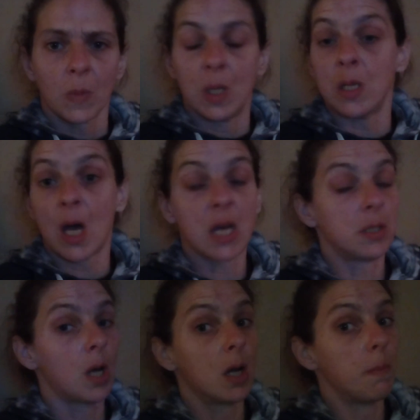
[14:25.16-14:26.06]
Because I
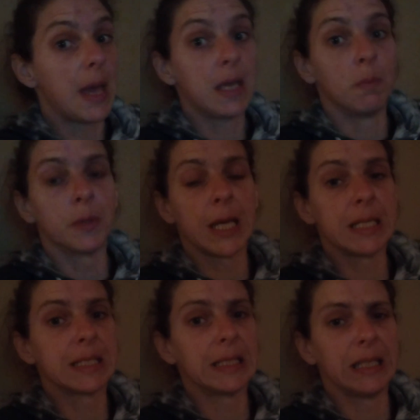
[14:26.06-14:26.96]
started making
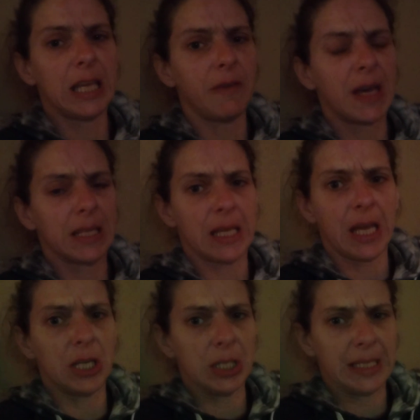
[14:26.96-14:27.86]
plans to leave at the
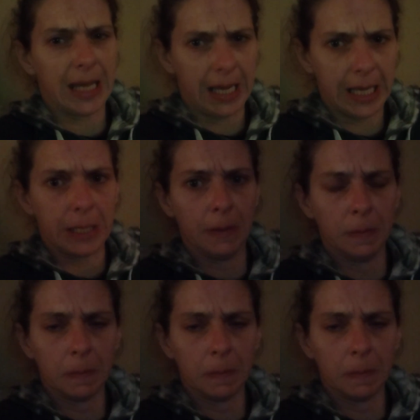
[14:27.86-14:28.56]
age of 10.